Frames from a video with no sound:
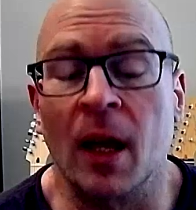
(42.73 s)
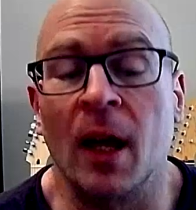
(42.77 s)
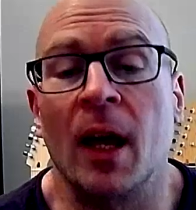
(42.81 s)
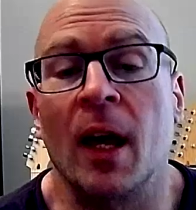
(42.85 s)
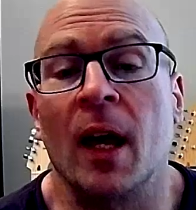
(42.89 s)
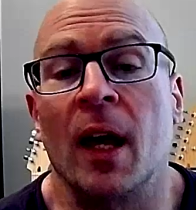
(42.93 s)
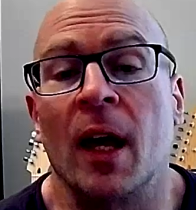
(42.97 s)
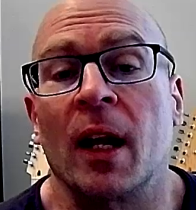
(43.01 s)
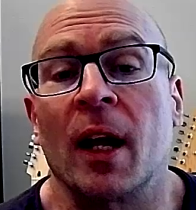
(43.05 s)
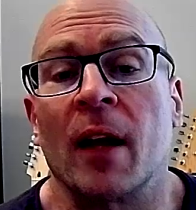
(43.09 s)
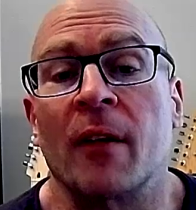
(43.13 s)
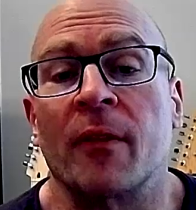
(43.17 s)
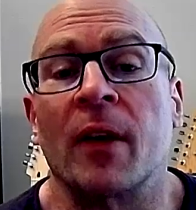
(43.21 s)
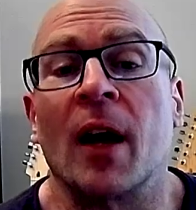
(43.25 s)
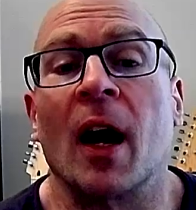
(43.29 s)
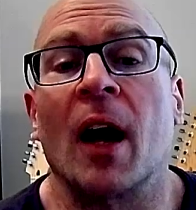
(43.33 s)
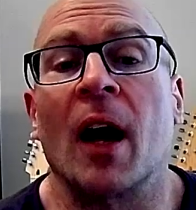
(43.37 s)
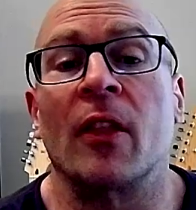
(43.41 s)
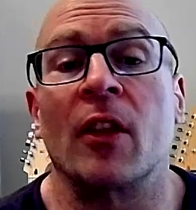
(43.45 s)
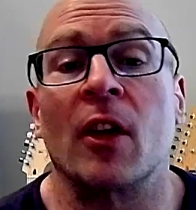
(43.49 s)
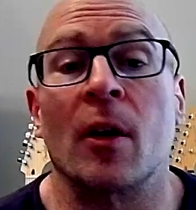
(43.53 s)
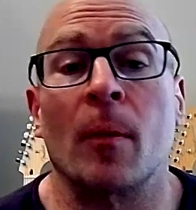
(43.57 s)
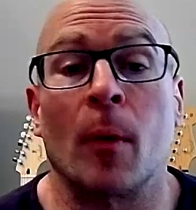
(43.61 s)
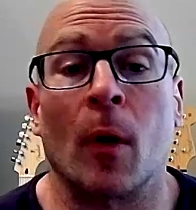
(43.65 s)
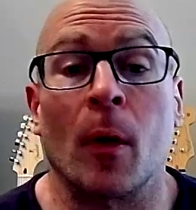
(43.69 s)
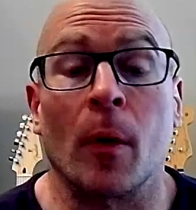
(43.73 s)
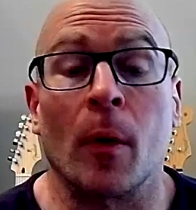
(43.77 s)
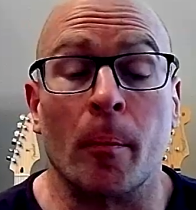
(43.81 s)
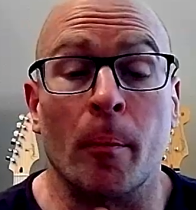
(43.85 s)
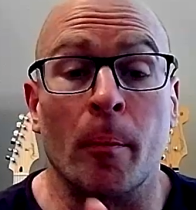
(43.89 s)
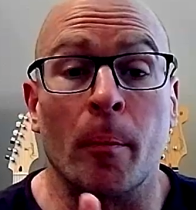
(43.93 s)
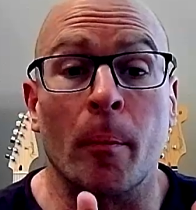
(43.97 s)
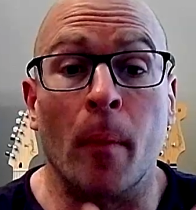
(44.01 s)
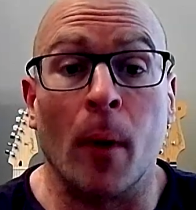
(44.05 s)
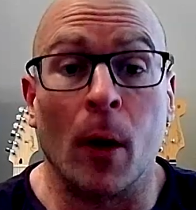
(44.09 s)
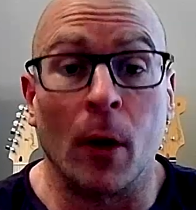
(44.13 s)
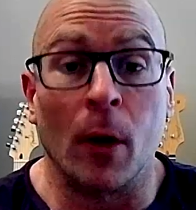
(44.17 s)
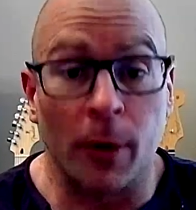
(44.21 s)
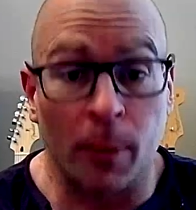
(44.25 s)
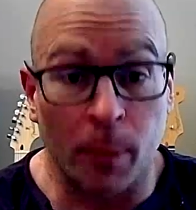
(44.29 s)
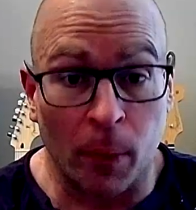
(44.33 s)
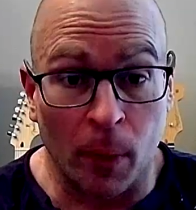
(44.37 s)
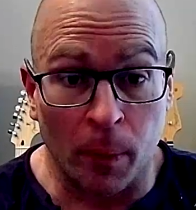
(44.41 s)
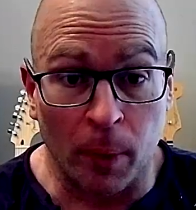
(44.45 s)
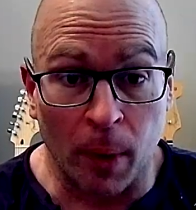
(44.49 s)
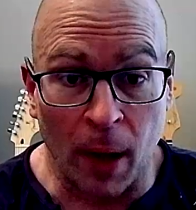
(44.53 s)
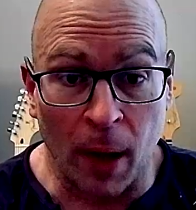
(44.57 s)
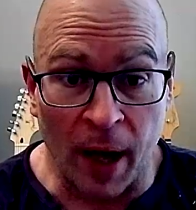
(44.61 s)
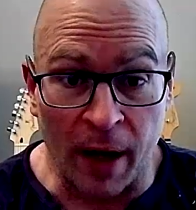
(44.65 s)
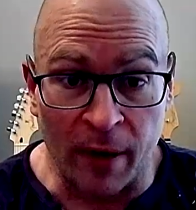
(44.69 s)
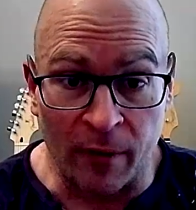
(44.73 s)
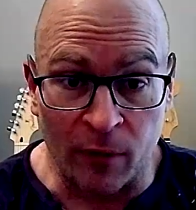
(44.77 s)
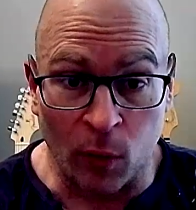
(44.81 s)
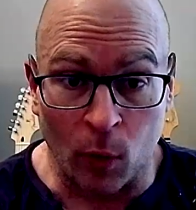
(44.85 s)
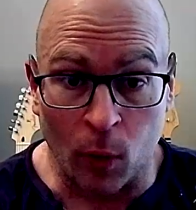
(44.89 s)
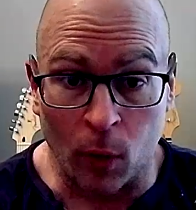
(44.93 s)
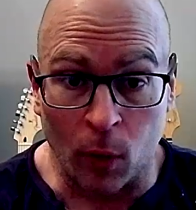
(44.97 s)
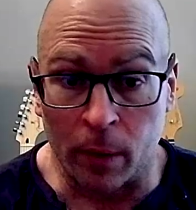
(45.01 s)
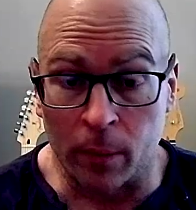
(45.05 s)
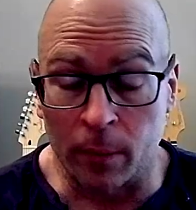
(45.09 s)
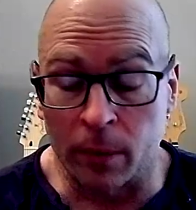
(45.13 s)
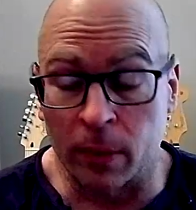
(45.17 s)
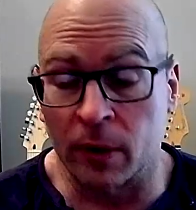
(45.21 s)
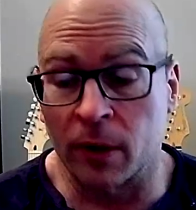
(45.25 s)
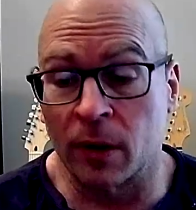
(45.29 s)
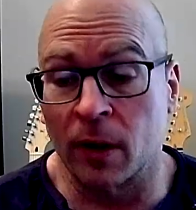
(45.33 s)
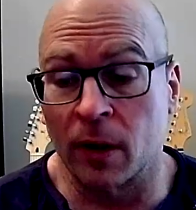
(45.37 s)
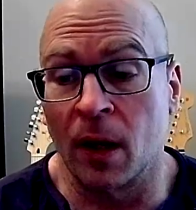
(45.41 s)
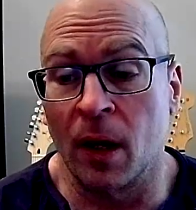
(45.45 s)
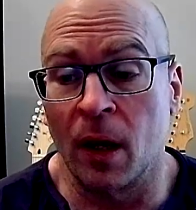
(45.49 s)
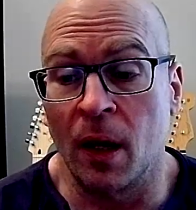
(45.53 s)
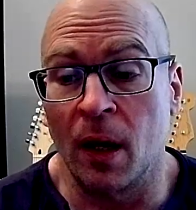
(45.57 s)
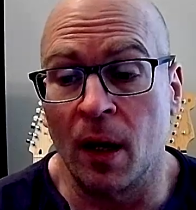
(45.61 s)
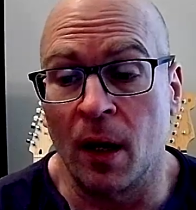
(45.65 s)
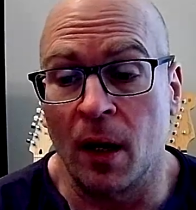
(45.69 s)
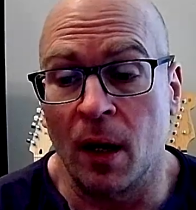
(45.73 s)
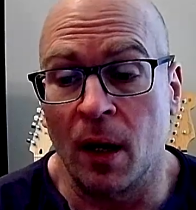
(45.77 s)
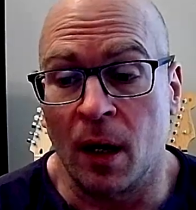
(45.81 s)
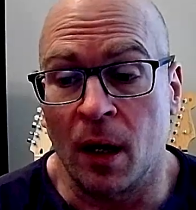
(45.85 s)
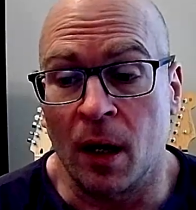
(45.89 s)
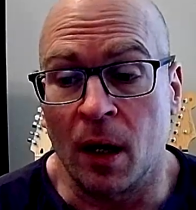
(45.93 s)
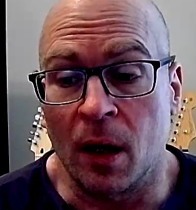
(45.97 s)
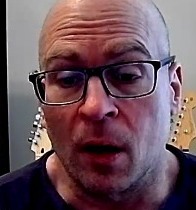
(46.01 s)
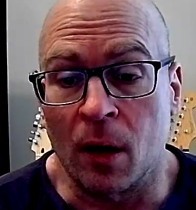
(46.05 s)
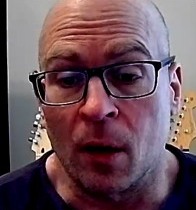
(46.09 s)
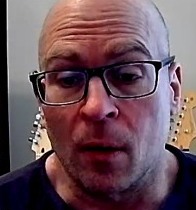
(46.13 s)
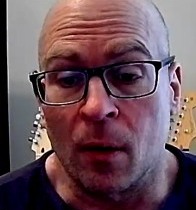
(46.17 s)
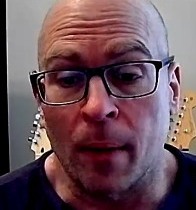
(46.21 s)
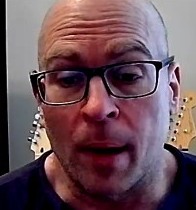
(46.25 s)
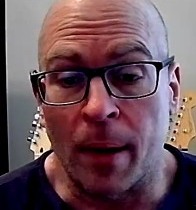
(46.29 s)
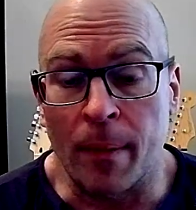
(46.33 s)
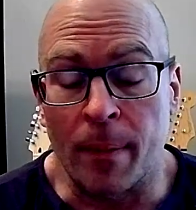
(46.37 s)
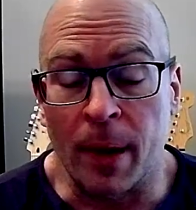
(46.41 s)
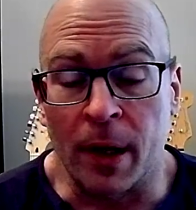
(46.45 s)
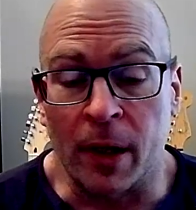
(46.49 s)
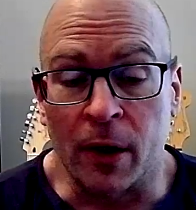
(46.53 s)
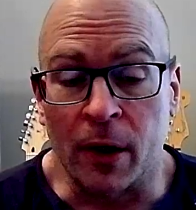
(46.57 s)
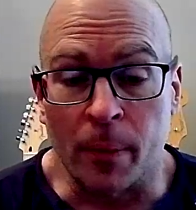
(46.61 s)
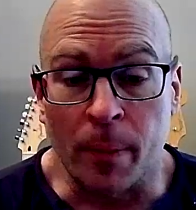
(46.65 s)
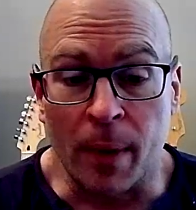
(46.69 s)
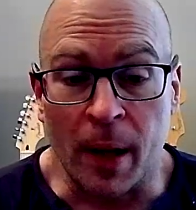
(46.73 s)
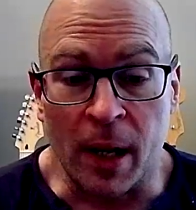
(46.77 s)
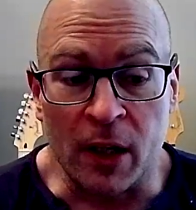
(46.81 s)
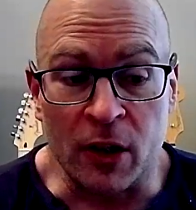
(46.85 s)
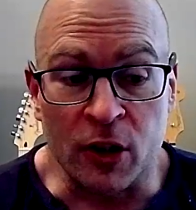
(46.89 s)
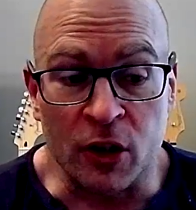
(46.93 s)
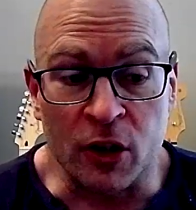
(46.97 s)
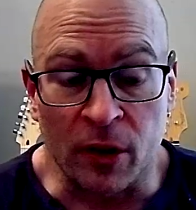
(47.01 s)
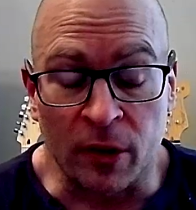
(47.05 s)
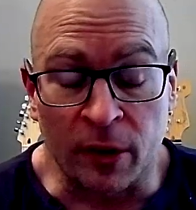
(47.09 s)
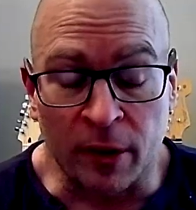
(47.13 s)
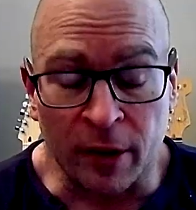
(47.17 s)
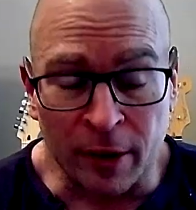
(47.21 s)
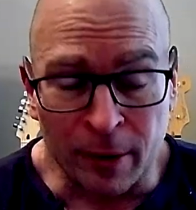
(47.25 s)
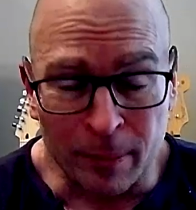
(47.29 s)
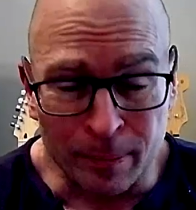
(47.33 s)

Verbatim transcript: And I've gotten them on multiple platforms uh, on my bigger pages.